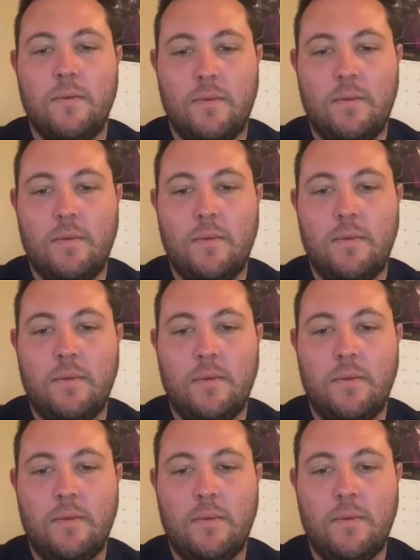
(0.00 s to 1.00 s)

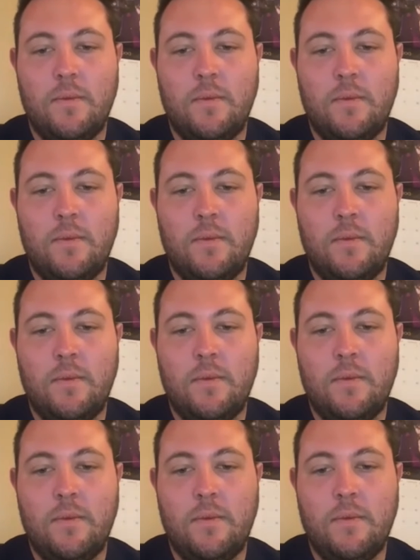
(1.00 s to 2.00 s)
[no speech]